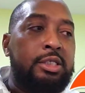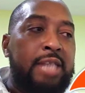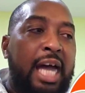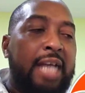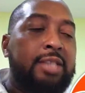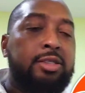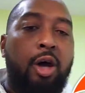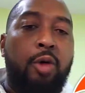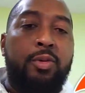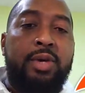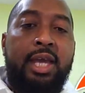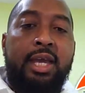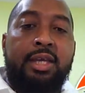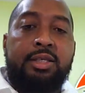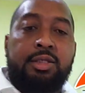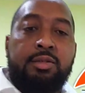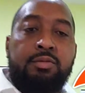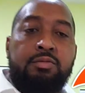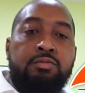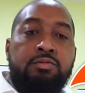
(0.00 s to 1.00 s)
That's how he
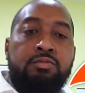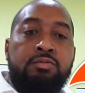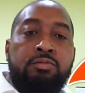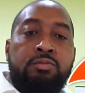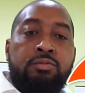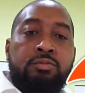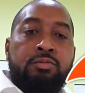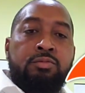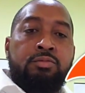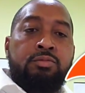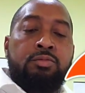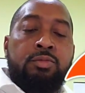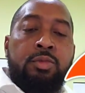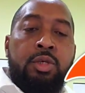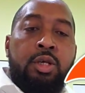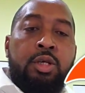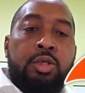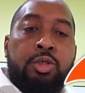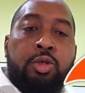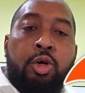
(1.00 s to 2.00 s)
is.
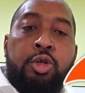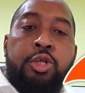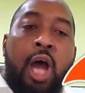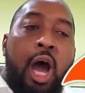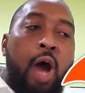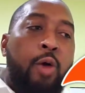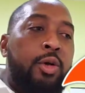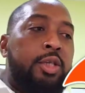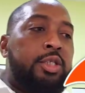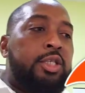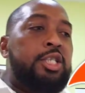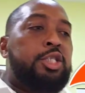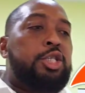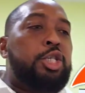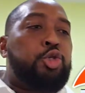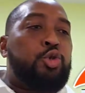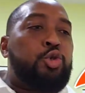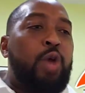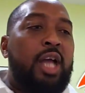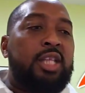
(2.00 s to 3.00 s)
So now,
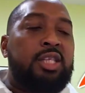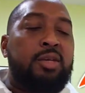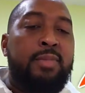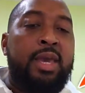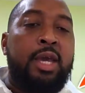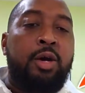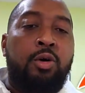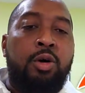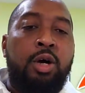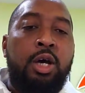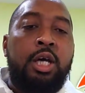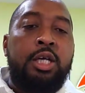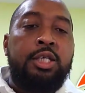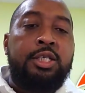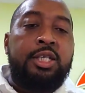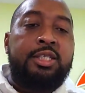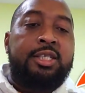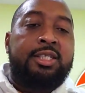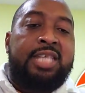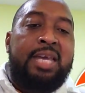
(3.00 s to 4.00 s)
since the Trinidad and Tobago,
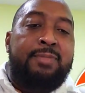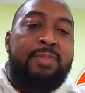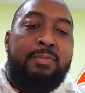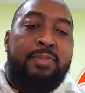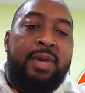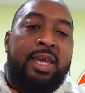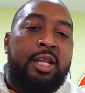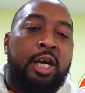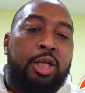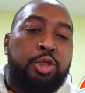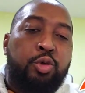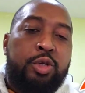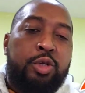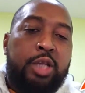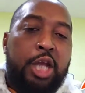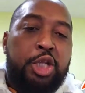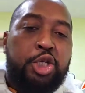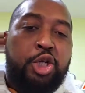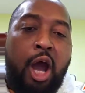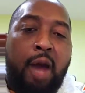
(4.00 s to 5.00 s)
since the DPP is not
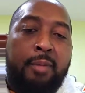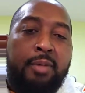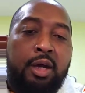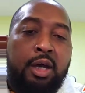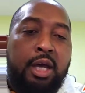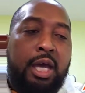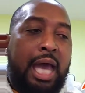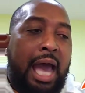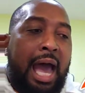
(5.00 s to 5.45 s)
doing their job,